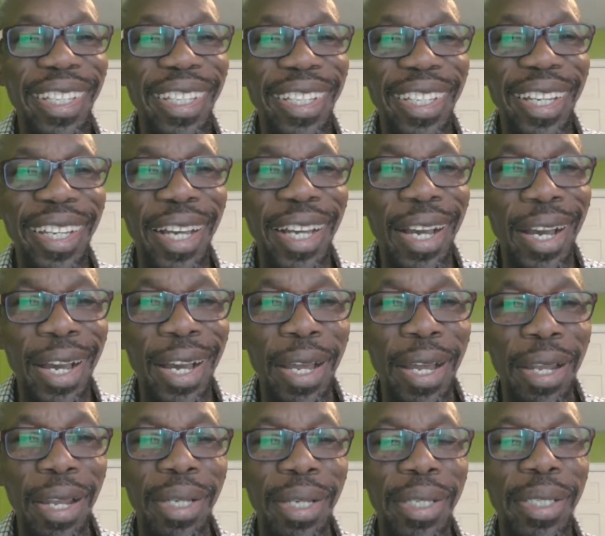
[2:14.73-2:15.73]
they
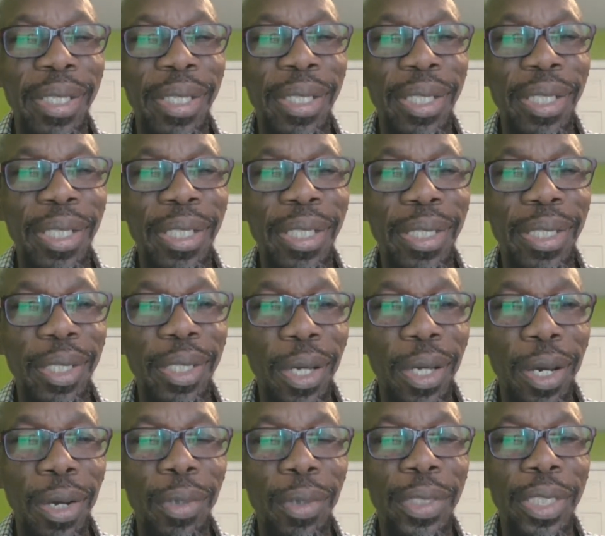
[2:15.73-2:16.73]
all
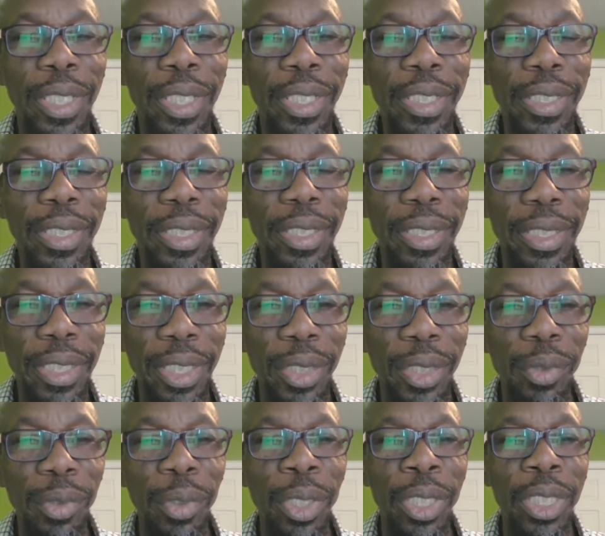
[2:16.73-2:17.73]
now in a
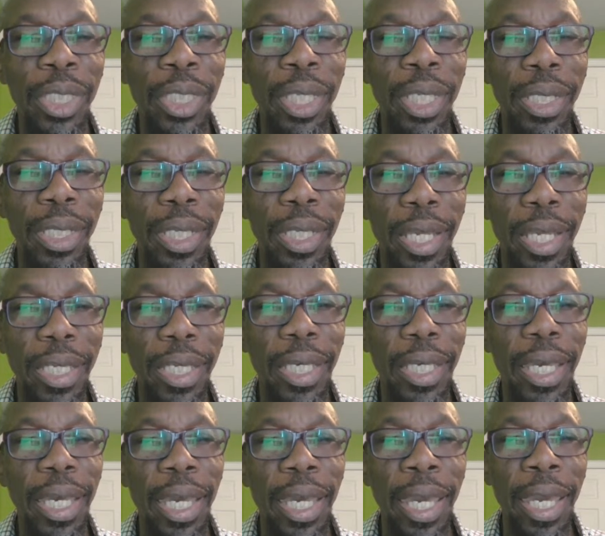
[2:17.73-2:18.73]
situation like